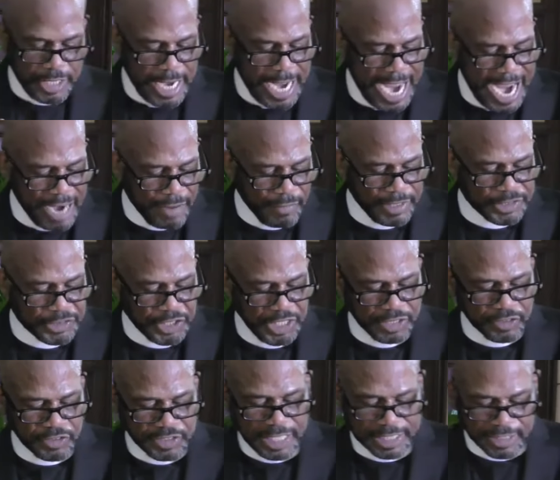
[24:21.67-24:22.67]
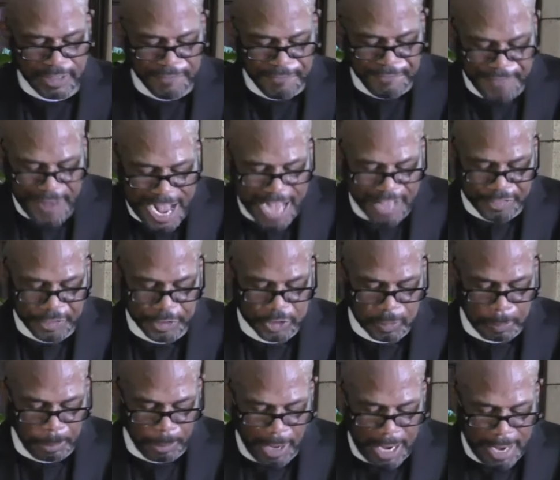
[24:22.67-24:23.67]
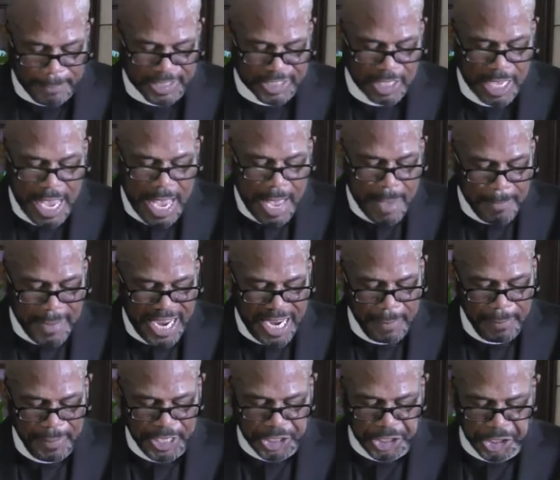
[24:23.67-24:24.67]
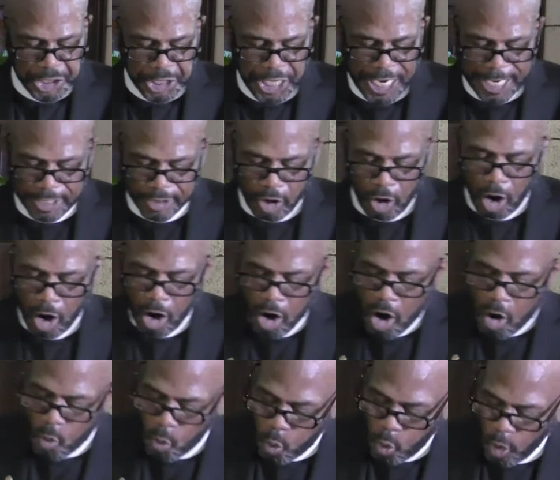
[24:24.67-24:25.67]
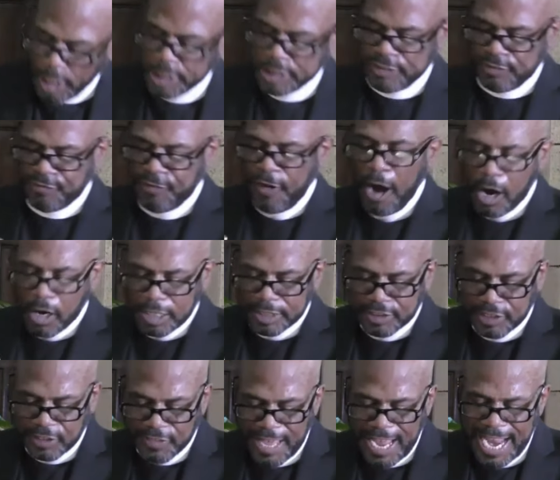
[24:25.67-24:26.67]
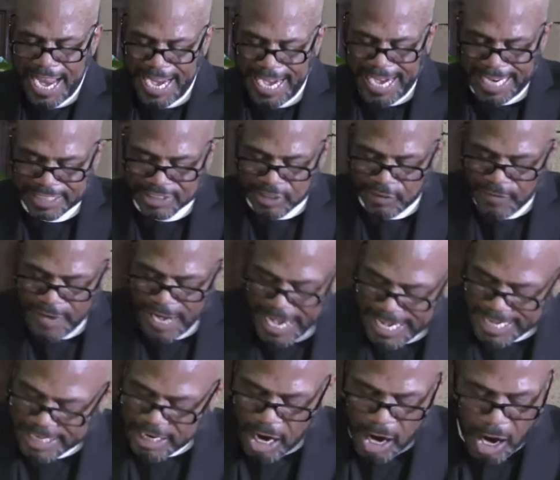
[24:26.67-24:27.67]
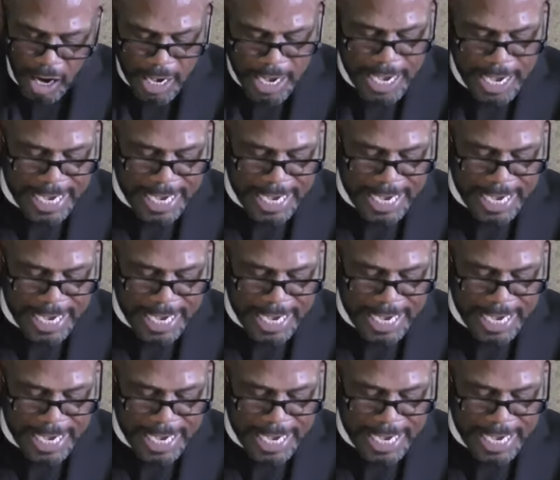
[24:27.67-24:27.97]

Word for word: inheritance, that the father's promise may be shared or worse, fall into the hands of Hagar